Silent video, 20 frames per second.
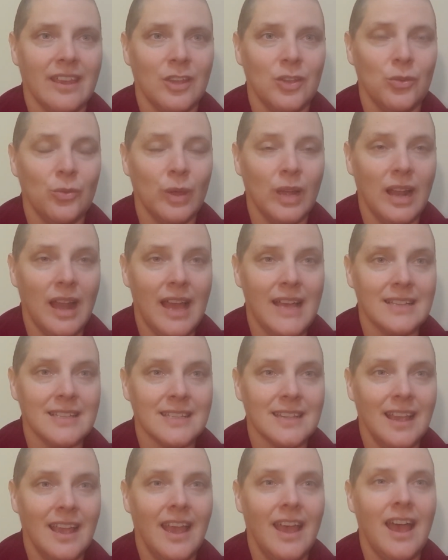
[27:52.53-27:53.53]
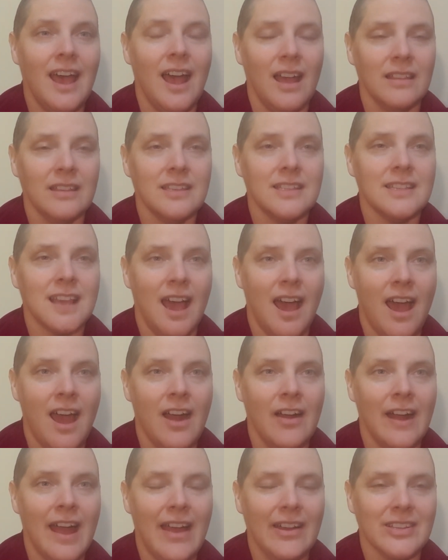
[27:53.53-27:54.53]
You realize others
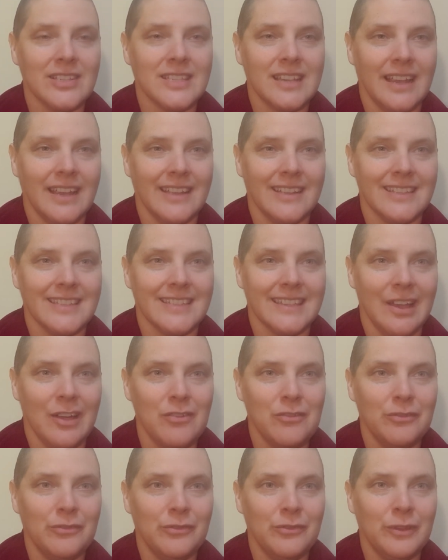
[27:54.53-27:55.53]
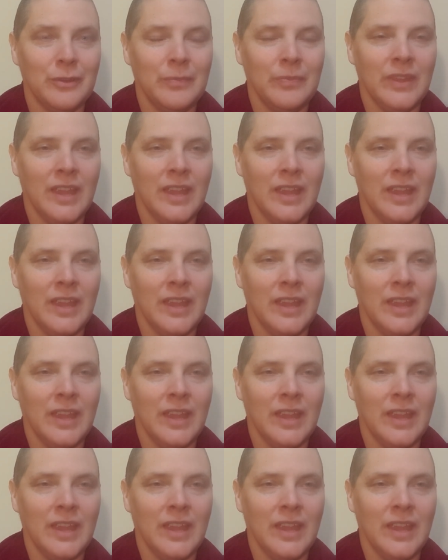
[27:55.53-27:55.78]
are our second self.